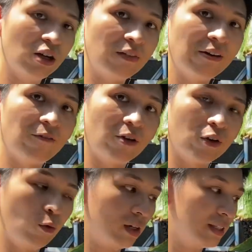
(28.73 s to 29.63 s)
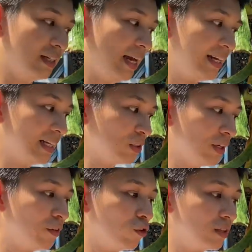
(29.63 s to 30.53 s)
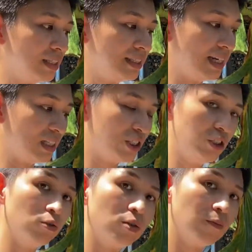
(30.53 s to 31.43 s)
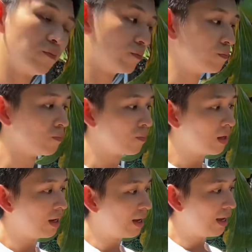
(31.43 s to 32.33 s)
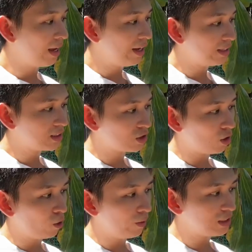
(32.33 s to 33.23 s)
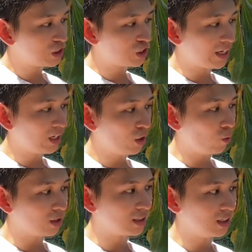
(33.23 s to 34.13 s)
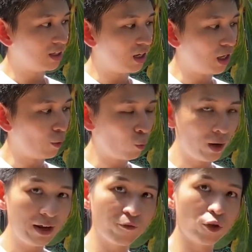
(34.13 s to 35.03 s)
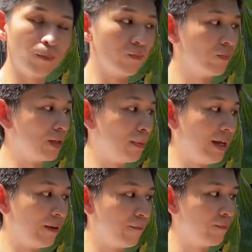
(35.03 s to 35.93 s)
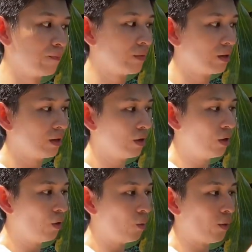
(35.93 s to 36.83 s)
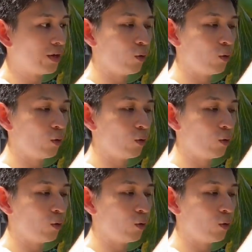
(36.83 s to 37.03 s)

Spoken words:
very fond of water, and that's why if you notice their shoot, it's always channeling water away from the plant. When the